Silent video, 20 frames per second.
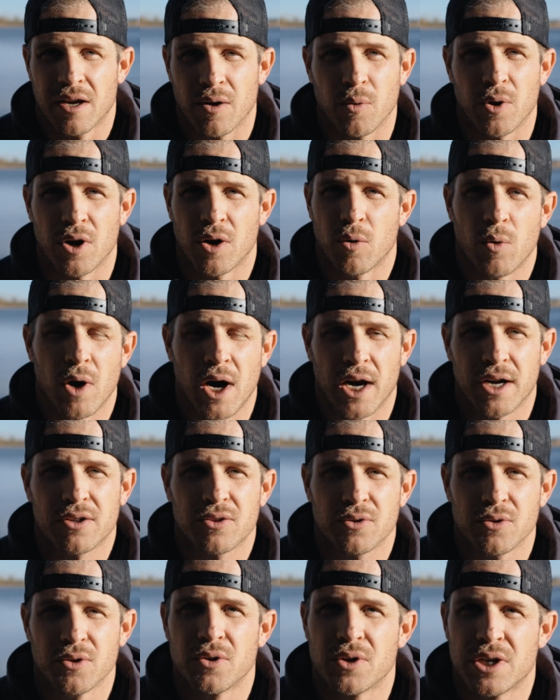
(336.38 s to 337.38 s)
And we're gonna walk
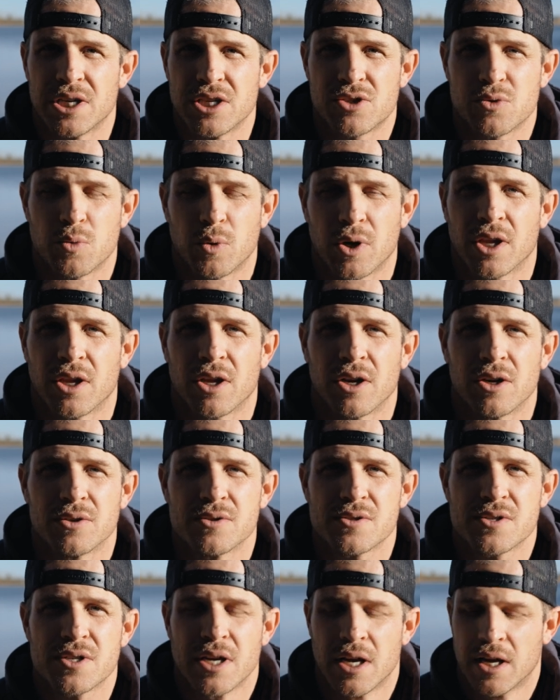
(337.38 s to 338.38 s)
through each one of
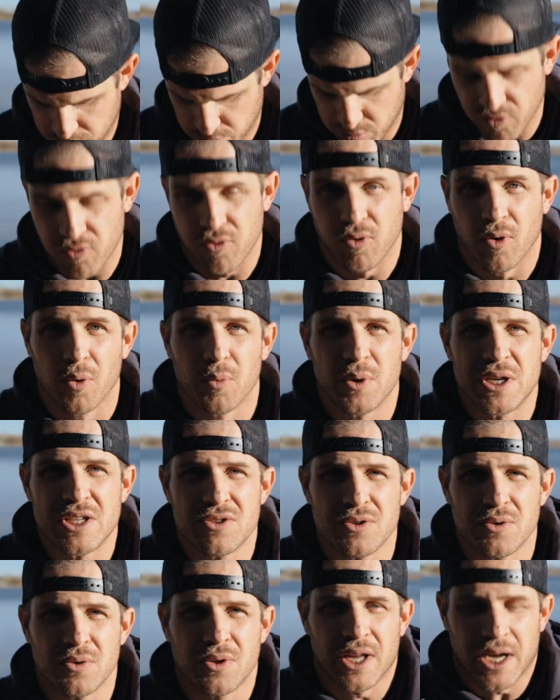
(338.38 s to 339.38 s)
those. Before we
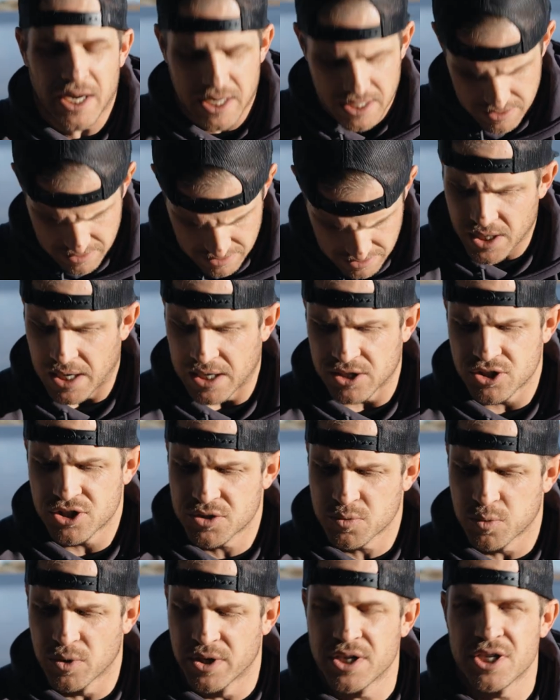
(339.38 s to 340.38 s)
do that, I
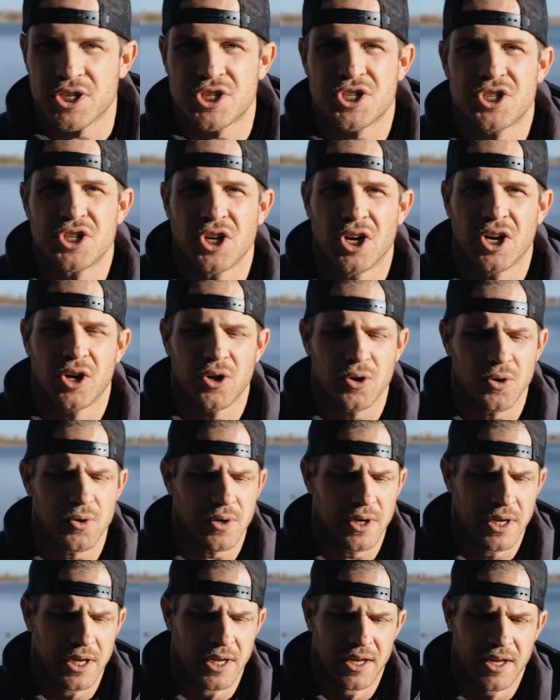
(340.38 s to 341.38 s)
just wanted to
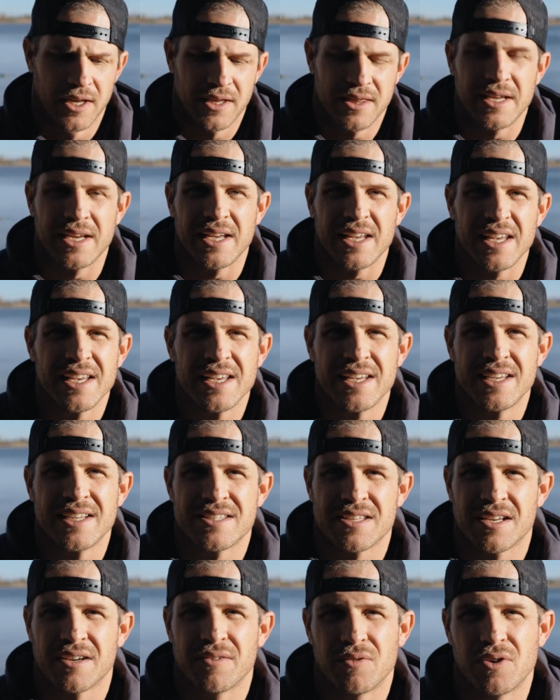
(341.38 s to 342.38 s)
show the
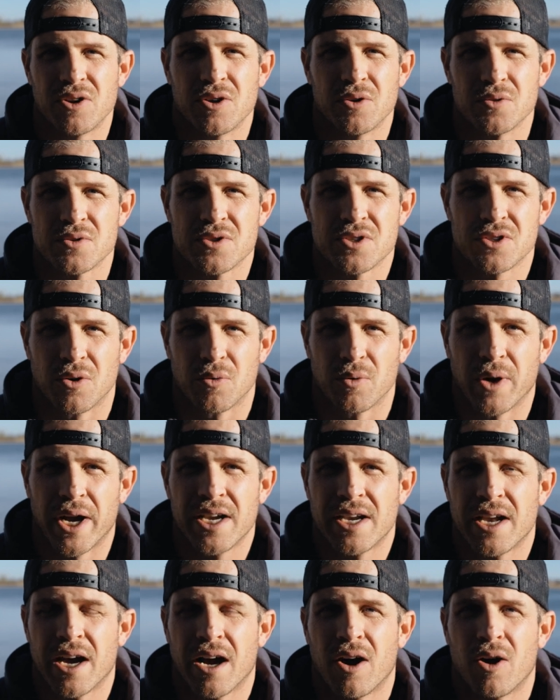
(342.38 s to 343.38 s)
ease of use. So
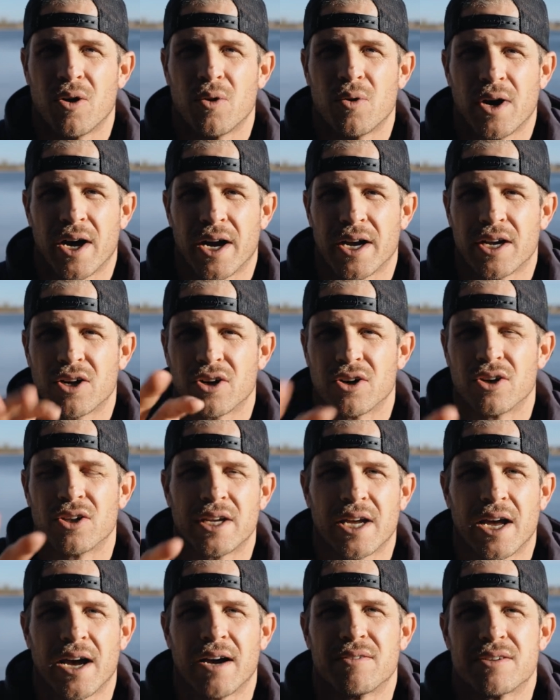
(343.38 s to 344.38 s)
right now, I
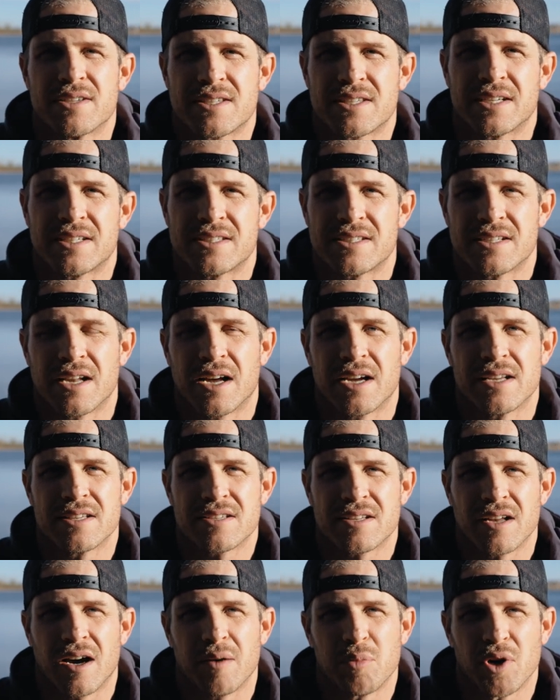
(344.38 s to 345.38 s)
currently have a 6 to 9
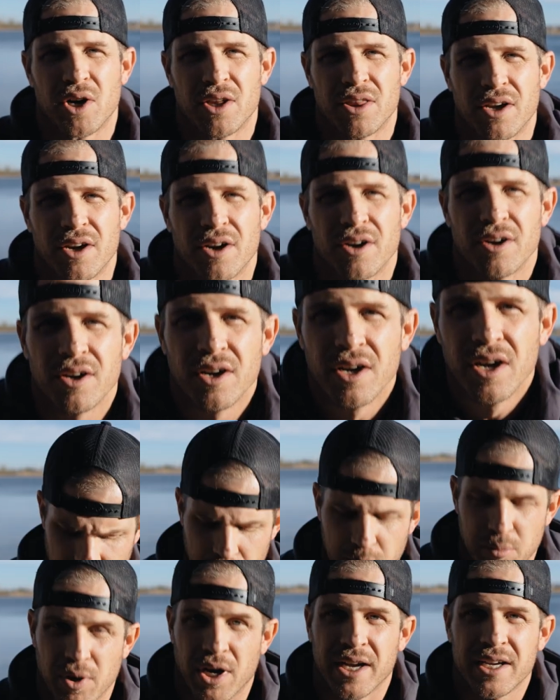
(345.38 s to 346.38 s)
stop on there,
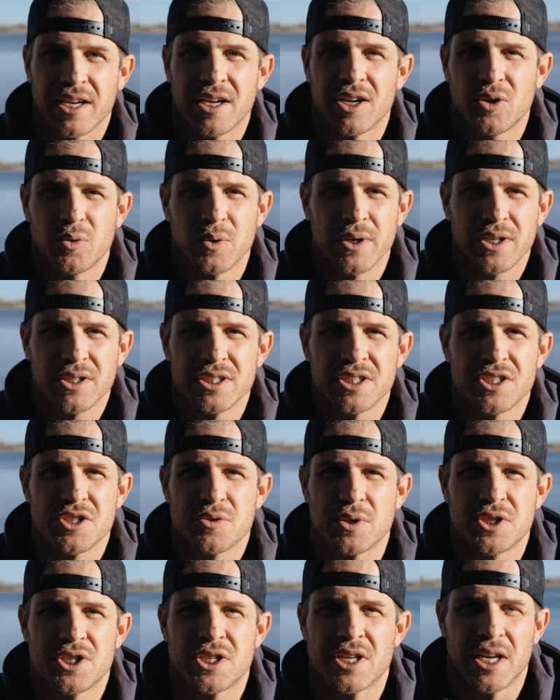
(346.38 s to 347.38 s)
but I can quickly
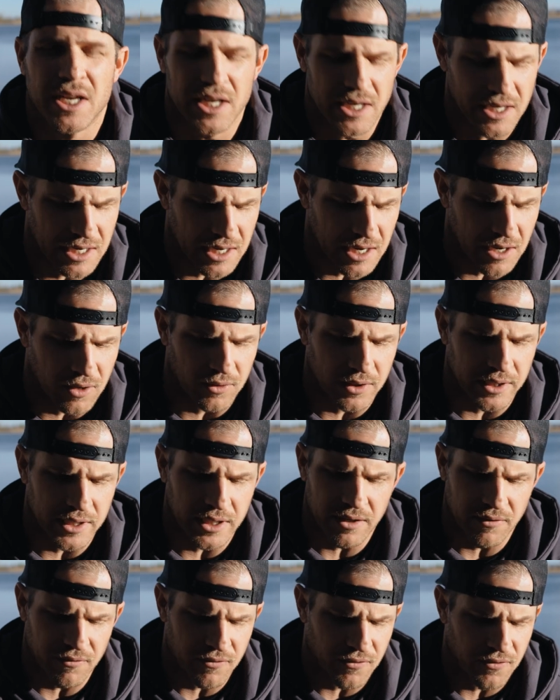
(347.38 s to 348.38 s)
switch it in and out.
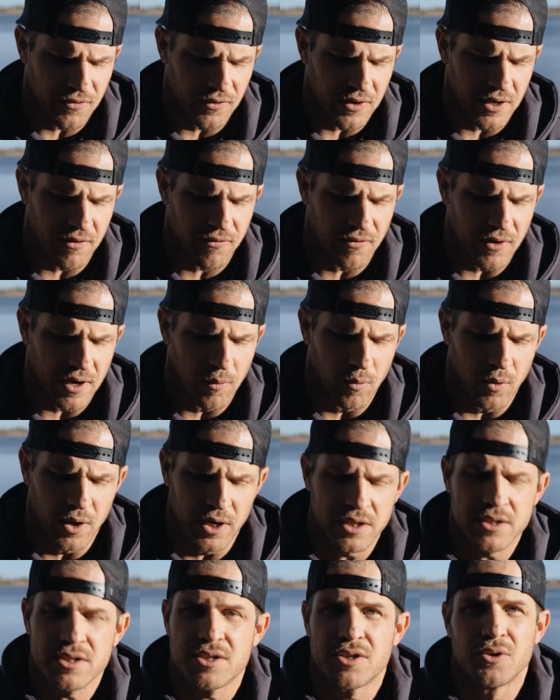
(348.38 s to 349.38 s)
Like if I
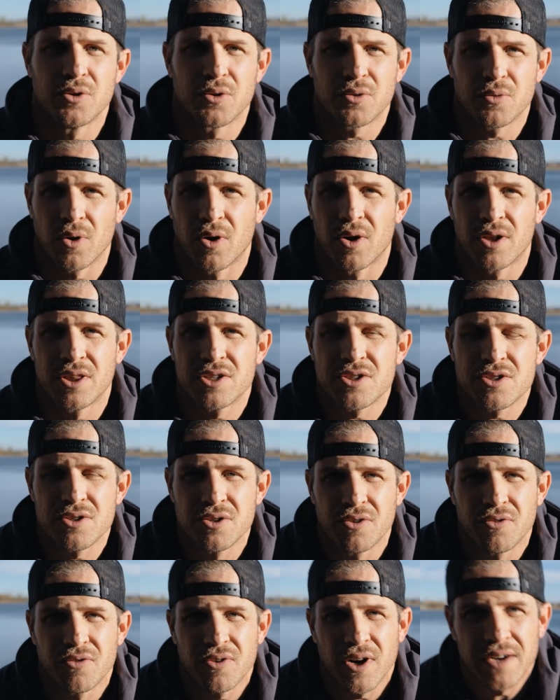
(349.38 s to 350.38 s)
wanted to throw on the
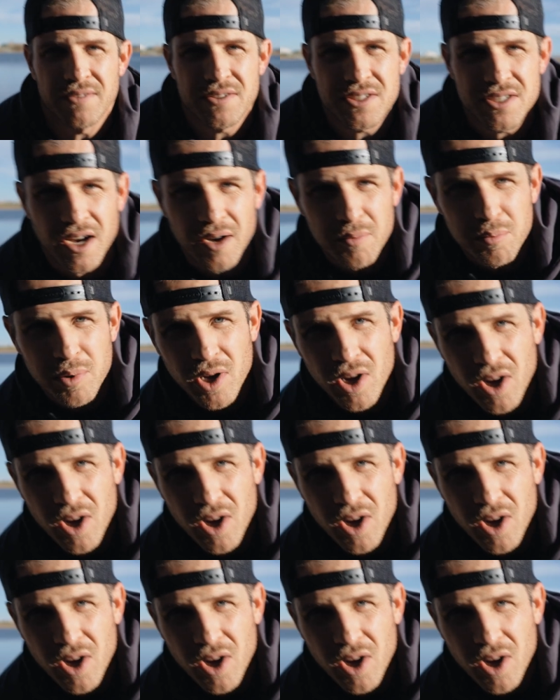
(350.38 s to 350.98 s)
2 to 5 stop,